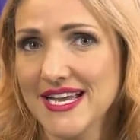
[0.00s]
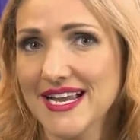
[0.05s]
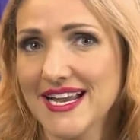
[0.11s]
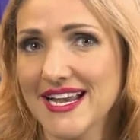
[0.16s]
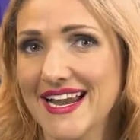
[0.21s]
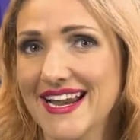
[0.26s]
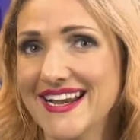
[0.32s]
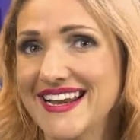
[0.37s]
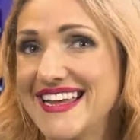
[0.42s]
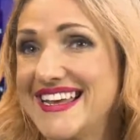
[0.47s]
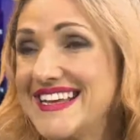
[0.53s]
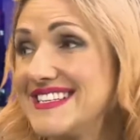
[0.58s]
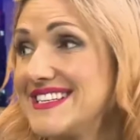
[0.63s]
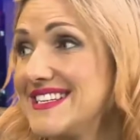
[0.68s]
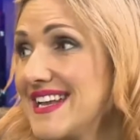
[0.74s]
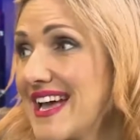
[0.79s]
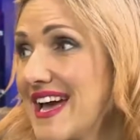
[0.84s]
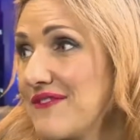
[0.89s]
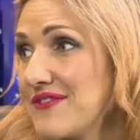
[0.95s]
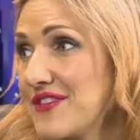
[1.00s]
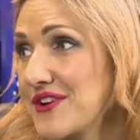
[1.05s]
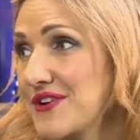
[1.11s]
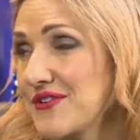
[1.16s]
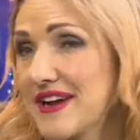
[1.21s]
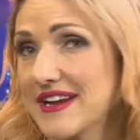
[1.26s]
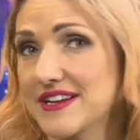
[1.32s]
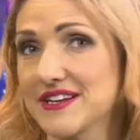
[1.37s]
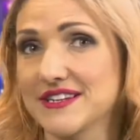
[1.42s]
clearly he didn't have the
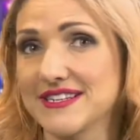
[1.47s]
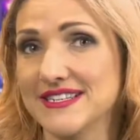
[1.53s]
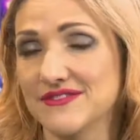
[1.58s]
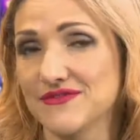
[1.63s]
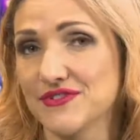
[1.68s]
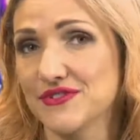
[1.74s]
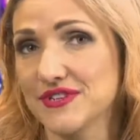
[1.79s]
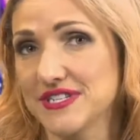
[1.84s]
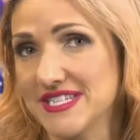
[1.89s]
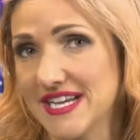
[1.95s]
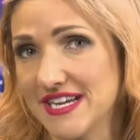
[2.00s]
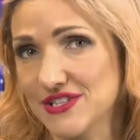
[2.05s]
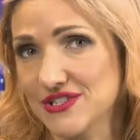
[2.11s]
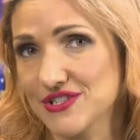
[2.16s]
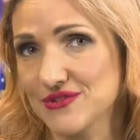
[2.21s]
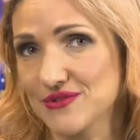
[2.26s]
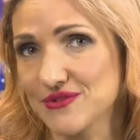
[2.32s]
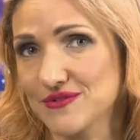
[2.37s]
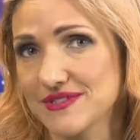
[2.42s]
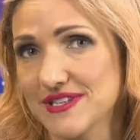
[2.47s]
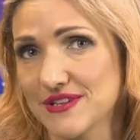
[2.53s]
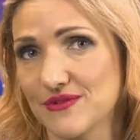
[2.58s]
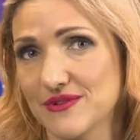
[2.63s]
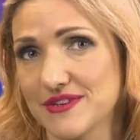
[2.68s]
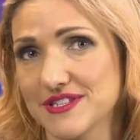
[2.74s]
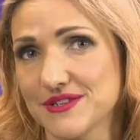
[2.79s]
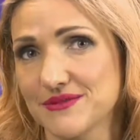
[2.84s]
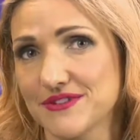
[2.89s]
correct credentials in
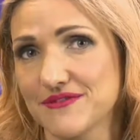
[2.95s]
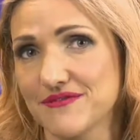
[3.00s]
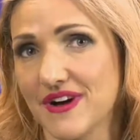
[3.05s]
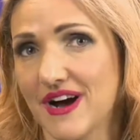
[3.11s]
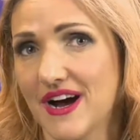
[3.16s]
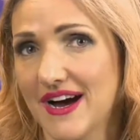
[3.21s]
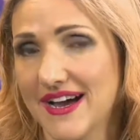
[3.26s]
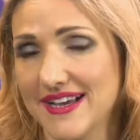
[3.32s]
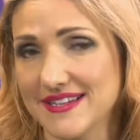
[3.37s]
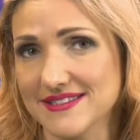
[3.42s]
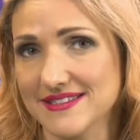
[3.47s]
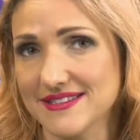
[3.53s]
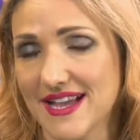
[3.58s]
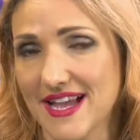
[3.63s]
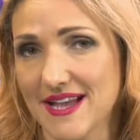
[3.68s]
order to advise